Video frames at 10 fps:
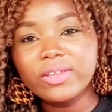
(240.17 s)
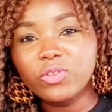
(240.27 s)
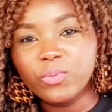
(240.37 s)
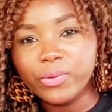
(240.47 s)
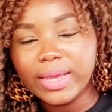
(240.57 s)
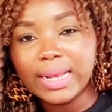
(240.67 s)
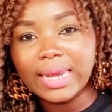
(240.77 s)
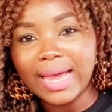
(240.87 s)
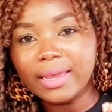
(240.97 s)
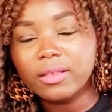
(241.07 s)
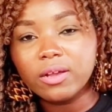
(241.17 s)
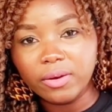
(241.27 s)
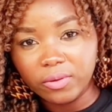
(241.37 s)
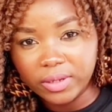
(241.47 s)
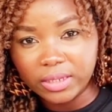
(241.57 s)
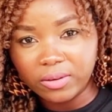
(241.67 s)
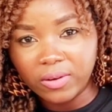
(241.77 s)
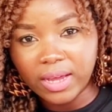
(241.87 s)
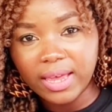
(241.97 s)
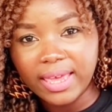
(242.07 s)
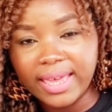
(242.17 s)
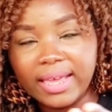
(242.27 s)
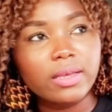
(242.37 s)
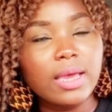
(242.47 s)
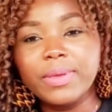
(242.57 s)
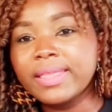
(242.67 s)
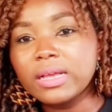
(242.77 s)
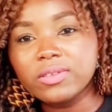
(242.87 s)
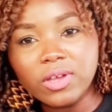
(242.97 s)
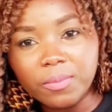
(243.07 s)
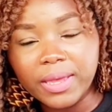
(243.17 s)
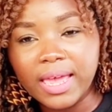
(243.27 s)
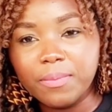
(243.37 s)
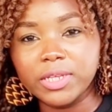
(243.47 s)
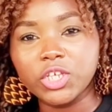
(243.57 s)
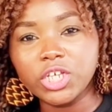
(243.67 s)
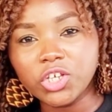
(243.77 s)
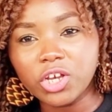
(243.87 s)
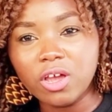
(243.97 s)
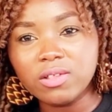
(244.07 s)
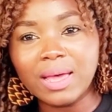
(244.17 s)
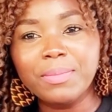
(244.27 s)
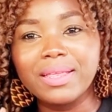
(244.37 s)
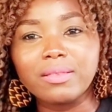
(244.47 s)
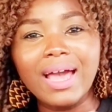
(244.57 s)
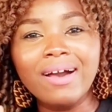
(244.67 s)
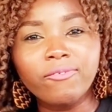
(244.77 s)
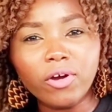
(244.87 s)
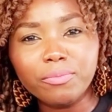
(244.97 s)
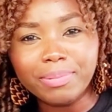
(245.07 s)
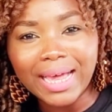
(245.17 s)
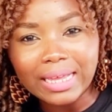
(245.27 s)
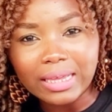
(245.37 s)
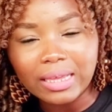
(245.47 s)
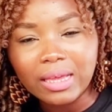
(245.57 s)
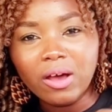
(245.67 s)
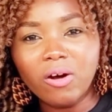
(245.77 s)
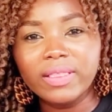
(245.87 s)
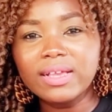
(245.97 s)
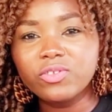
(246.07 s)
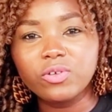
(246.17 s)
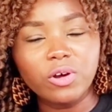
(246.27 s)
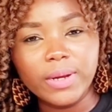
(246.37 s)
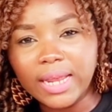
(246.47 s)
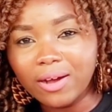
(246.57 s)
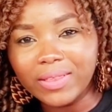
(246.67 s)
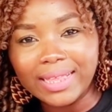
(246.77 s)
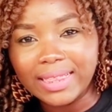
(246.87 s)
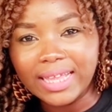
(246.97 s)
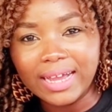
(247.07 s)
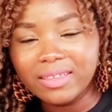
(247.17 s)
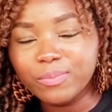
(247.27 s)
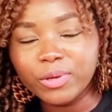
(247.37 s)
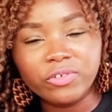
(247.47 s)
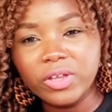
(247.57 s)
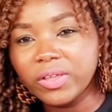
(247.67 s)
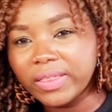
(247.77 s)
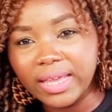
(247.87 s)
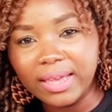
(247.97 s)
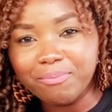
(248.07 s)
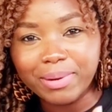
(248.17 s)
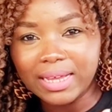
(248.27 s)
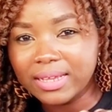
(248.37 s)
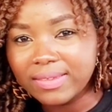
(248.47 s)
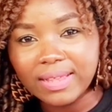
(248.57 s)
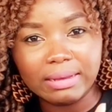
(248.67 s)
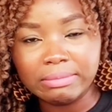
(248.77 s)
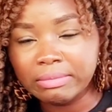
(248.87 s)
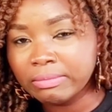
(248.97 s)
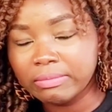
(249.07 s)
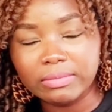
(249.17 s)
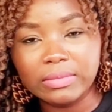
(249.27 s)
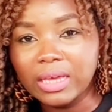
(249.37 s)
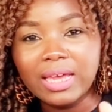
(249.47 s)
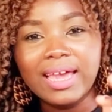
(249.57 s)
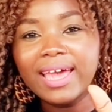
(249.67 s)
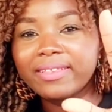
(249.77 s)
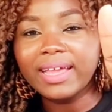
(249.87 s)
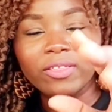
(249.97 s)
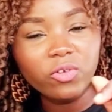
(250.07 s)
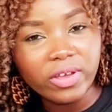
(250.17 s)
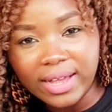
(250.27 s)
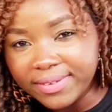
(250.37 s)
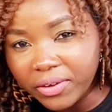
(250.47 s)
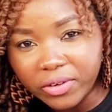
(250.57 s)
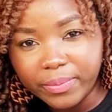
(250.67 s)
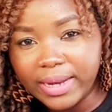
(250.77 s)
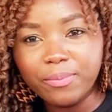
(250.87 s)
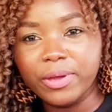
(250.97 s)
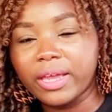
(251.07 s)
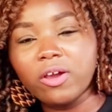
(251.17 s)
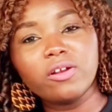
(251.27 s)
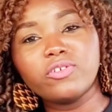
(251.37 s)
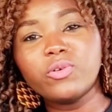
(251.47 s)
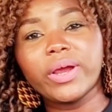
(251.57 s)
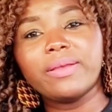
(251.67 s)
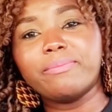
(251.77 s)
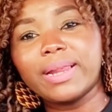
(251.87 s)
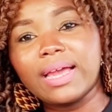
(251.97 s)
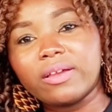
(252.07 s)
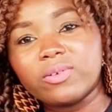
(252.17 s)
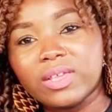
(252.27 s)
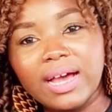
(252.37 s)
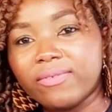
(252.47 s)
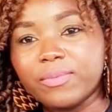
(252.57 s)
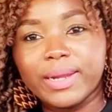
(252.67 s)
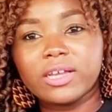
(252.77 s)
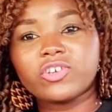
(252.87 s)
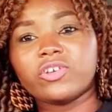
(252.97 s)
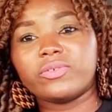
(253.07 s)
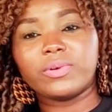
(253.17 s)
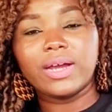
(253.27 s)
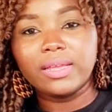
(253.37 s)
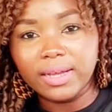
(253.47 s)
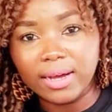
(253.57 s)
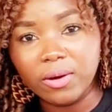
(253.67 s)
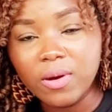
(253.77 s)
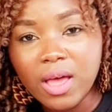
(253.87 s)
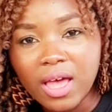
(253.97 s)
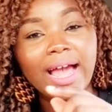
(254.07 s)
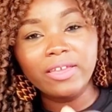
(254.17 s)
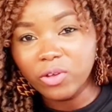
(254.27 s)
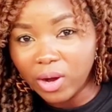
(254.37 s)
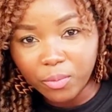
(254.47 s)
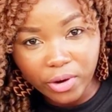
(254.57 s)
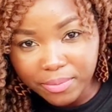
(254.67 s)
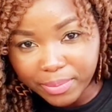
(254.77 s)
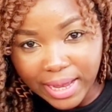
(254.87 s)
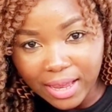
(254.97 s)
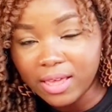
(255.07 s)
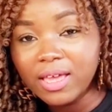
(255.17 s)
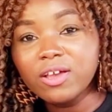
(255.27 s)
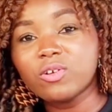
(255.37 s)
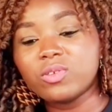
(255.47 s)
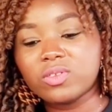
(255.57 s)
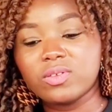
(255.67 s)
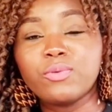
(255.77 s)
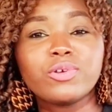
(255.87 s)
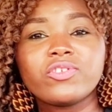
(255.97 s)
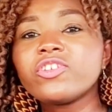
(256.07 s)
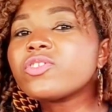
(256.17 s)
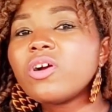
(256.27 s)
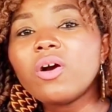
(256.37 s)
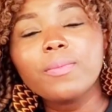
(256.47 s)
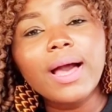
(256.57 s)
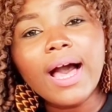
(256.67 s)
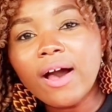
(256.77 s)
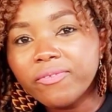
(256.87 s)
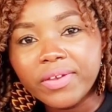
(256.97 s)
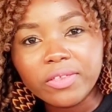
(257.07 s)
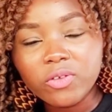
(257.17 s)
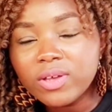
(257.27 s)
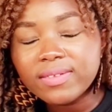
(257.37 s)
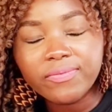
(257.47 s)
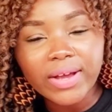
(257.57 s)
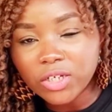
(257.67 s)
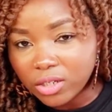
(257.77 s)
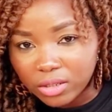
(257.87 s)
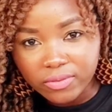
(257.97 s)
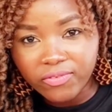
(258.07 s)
to bring light clothing. Okay, it can be tank top, it can be t-shirts. I mean, avoid black unless you're going out at night, but during the day, black is like And I know you guys are going to be like, but girl, you're wearing black, because I have a black shirt right now. I know I'm wearing black because it was just going with my outfit. You know, it's fashion